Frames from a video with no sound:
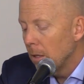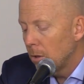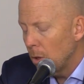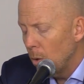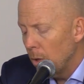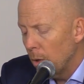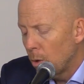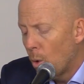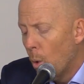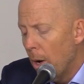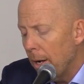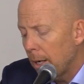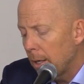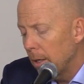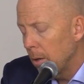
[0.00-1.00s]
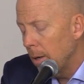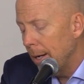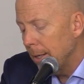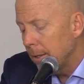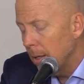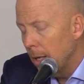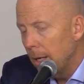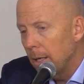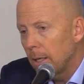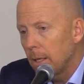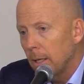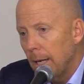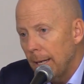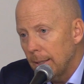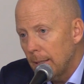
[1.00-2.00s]
So they're quick, and they're
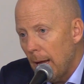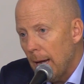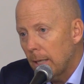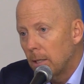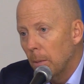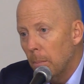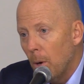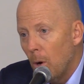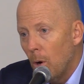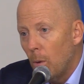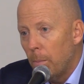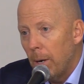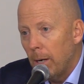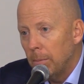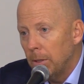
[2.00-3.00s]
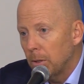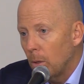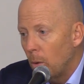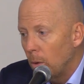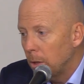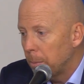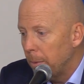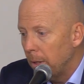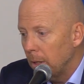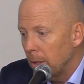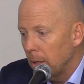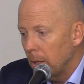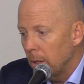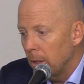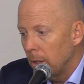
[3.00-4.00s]
athletic, and they attack the ball. Bobby's always
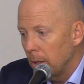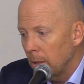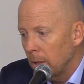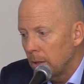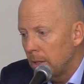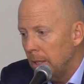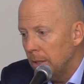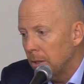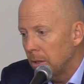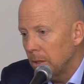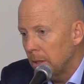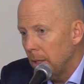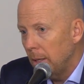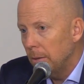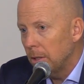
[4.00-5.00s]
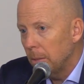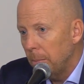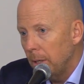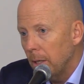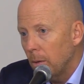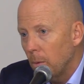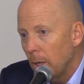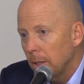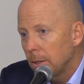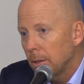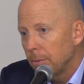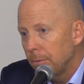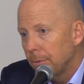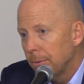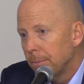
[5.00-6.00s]
been teaches his teams to be
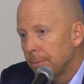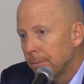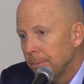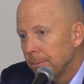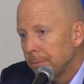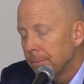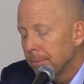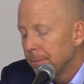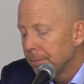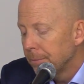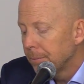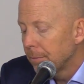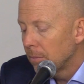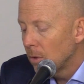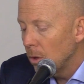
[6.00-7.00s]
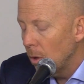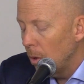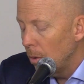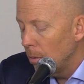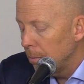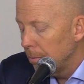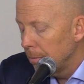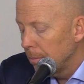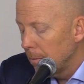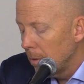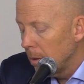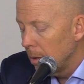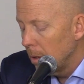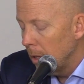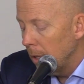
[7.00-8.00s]
aggressive. So...
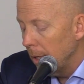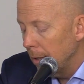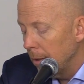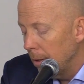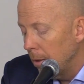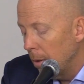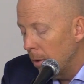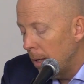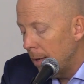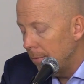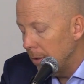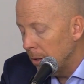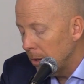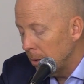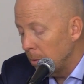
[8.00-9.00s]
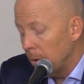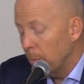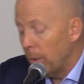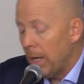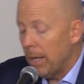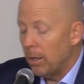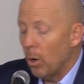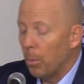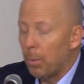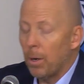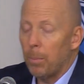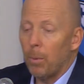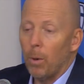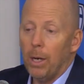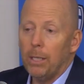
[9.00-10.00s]
And then, you know, obviously, and we had no
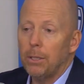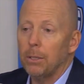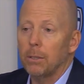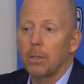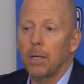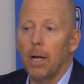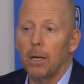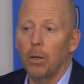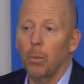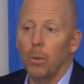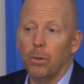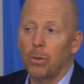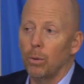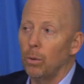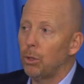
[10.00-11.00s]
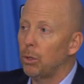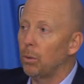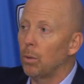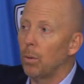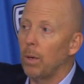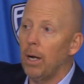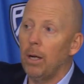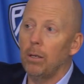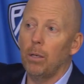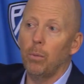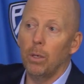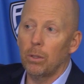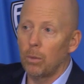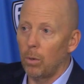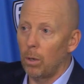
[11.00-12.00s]
preparation. Tiger went through shoot around. He
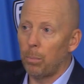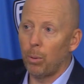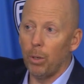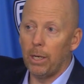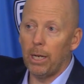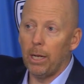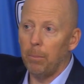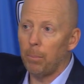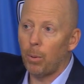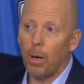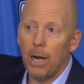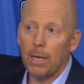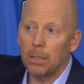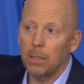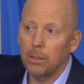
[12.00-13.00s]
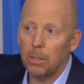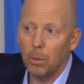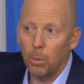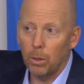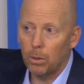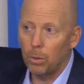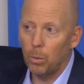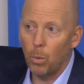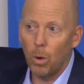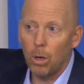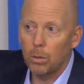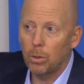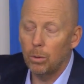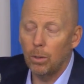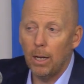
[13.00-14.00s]
went through our pregame practice. He went through
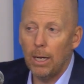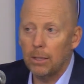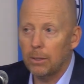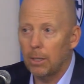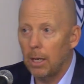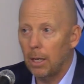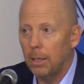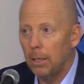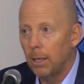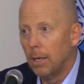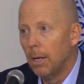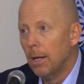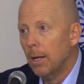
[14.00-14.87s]
walkthrough last night.